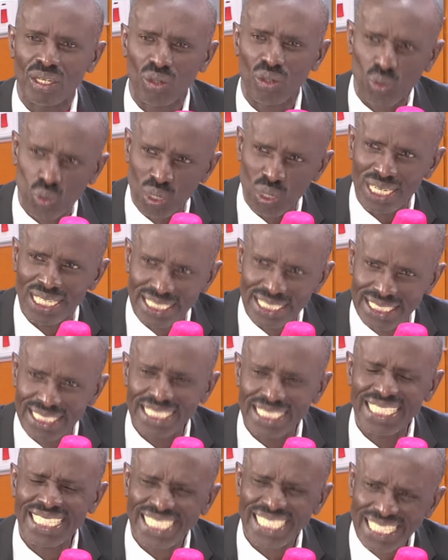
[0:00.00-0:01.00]

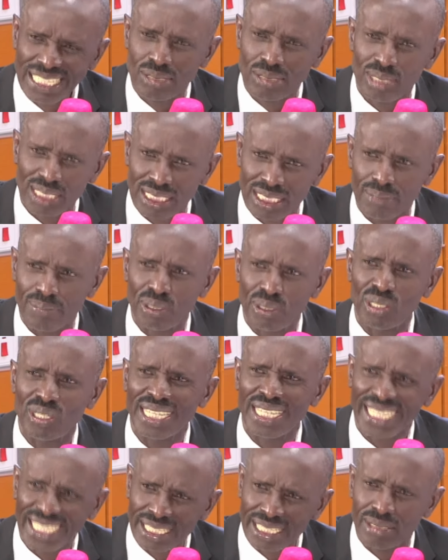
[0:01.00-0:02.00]
quality, equitable
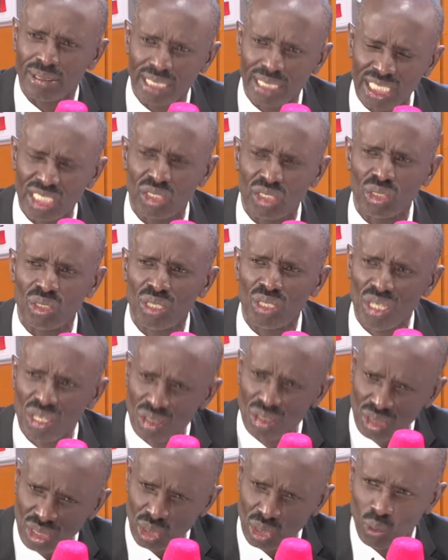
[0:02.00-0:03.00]
education
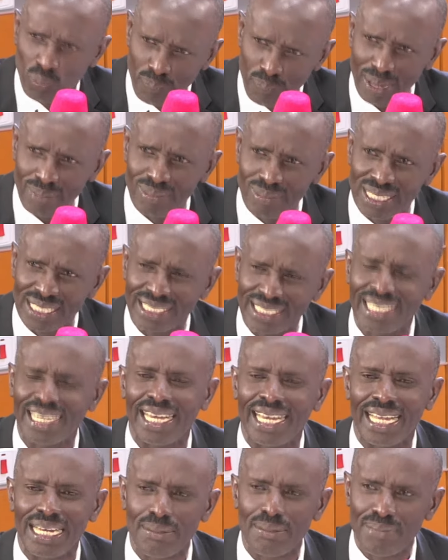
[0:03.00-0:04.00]
through public
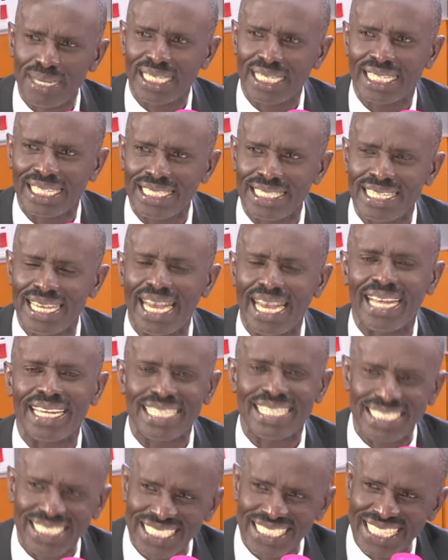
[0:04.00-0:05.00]
and make Kenya a
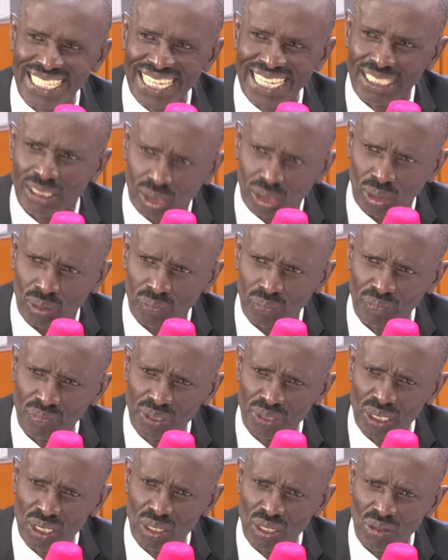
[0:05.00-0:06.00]
destination
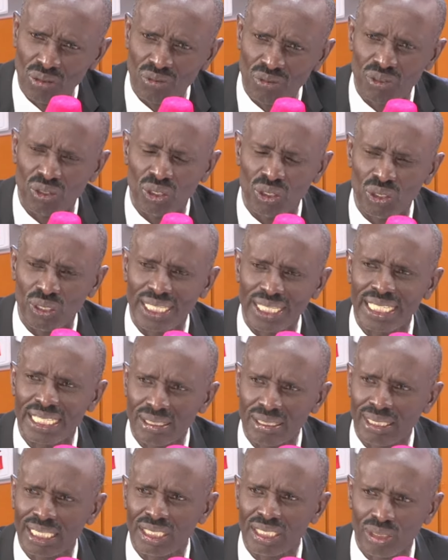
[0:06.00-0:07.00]
for
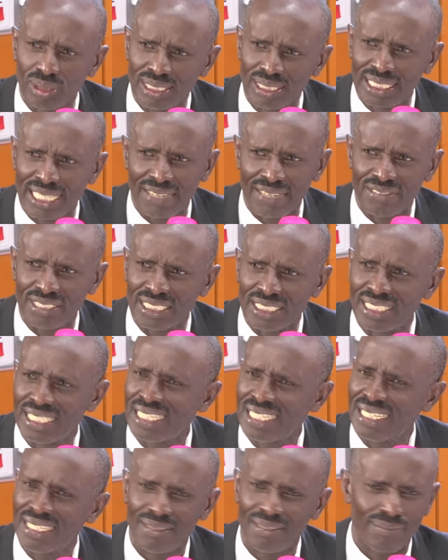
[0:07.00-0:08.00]
education service
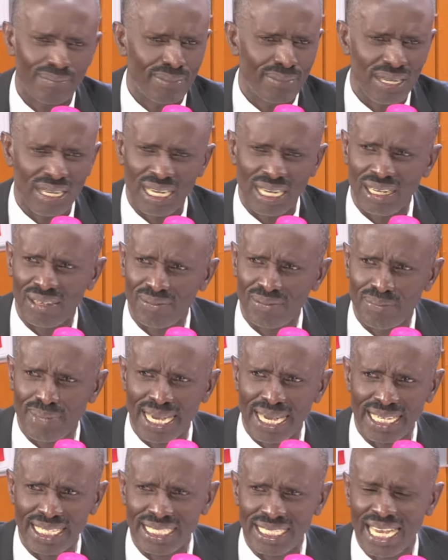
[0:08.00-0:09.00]
uh,
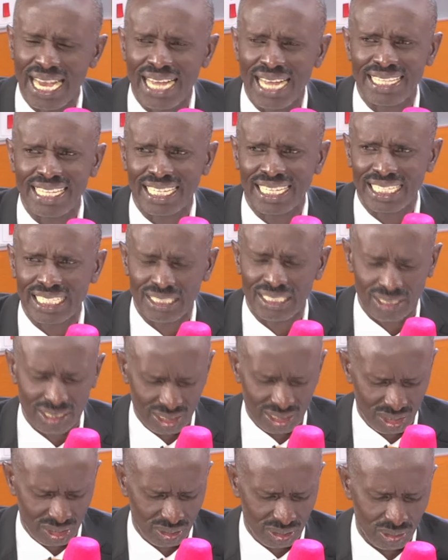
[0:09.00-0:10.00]
by other
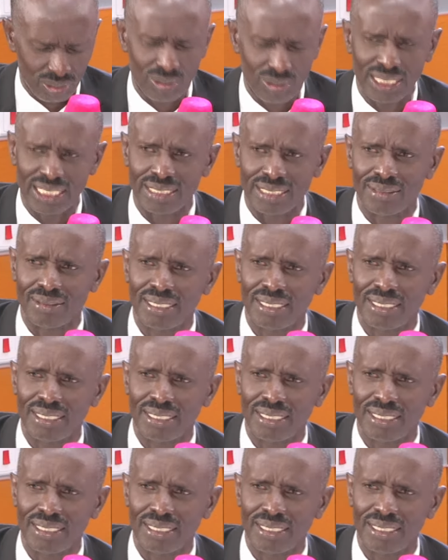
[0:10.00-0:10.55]
countries. Well said. Well